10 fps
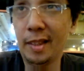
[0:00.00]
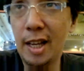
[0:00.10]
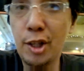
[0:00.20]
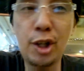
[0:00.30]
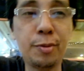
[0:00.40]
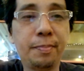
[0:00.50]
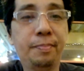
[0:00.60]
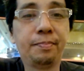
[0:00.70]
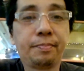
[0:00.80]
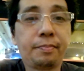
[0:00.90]
So
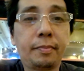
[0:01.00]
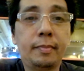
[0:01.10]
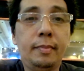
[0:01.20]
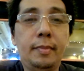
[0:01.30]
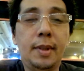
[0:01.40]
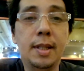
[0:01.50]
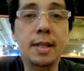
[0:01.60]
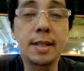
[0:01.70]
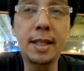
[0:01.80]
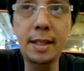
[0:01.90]

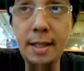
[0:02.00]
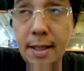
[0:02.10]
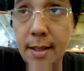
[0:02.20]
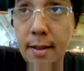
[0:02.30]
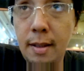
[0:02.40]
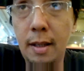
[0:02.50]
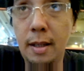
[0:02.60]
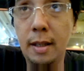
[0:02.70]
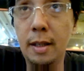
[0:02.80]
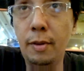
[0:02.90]
since
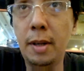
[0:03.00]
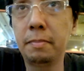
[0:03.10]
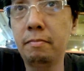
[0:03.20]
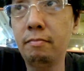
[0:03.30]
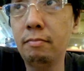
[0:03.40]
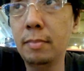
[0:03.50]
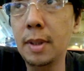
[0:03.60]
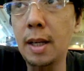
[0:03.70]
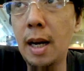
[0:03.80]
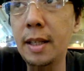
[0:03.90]
I'm
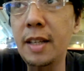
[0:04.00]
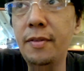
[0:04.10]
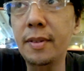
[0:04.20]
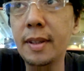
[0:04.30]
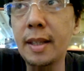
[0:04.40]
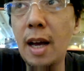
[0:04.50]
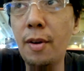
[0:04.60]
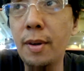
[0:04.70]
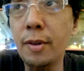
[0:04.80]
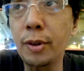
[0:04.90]
going
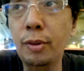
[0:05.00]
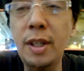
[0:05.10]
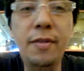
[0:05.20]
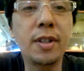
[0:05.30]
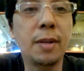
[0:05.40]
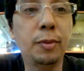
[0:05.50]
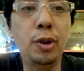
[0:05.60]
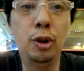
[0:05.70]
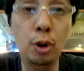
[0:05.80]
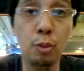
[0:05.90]
to leave it up to
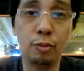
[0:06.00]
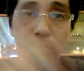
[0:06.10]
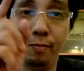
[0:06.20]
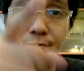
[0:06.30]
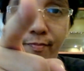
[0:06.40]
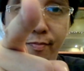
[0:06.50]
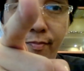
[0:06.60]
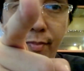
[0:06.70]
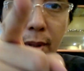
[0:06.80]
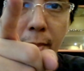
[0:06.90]
you,
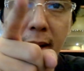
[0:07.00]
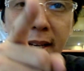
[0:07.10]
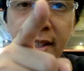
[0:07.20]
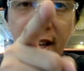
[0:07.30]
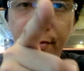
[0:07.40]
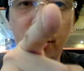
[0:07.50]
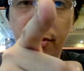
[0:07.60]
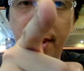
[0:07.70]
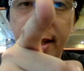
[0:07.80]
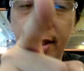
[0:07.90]
the Money and Life
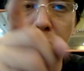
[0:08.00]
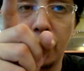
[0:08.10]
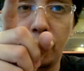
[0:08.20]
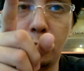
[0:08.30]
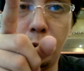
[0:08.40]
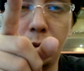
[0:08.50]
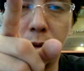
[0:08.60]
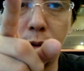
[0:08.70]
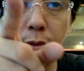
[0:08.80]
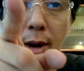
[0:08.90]
Movement,
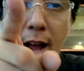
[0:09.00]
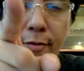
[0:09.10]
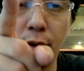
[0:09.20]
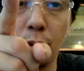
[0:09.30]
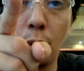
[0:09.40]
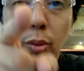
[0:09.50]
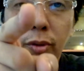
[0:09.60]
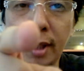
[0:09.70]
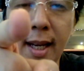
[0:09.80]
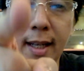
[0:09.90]
to have your own
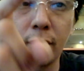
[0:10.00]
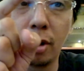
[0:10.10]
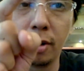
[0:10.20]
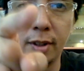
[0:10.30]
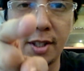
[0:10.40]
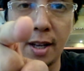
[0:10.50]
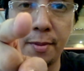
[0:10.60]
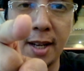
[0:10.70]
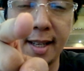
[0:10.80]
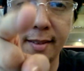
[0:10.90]
take on the
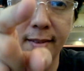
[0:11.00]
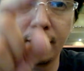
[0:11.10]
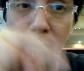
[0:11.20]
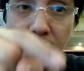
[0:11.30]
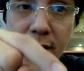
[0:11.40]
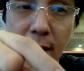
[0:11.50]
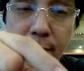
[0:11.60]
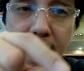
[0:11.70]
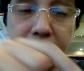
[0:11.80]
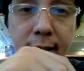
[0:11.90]
subject, on this
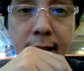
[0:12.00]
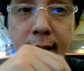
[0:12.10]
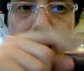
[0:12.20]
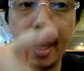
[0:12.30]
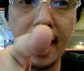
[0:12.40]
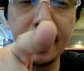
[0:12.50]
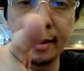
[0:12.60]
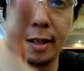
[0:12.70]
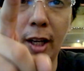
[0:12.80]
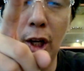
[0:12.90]
subject, and
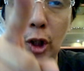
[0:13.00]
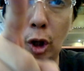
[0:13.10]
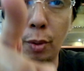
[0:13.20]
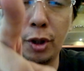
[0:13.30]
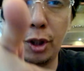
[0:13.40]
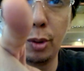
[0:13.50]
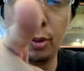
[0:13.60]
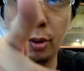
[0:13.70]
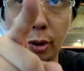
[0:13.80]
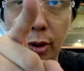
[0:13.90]
encourage
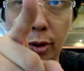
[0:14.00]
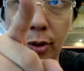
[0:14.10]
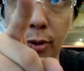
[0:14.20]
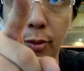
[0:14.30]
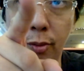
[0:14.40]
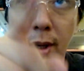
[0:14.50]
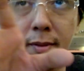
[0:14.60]
you to